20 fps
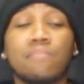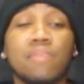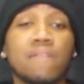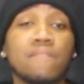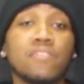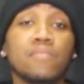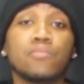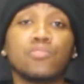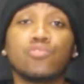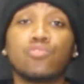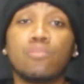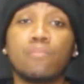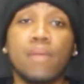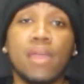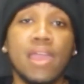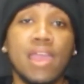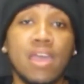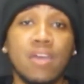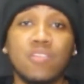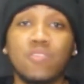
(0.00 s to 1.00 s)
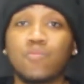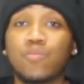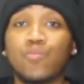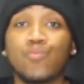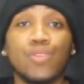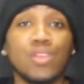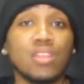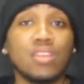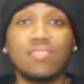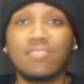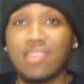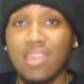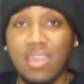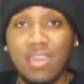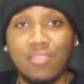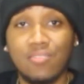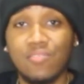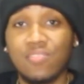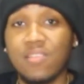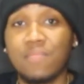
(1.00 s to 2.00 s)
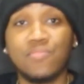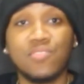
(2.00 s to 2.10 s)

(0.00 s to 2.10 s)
I'm not gonna blow up my house with Wendy's candles.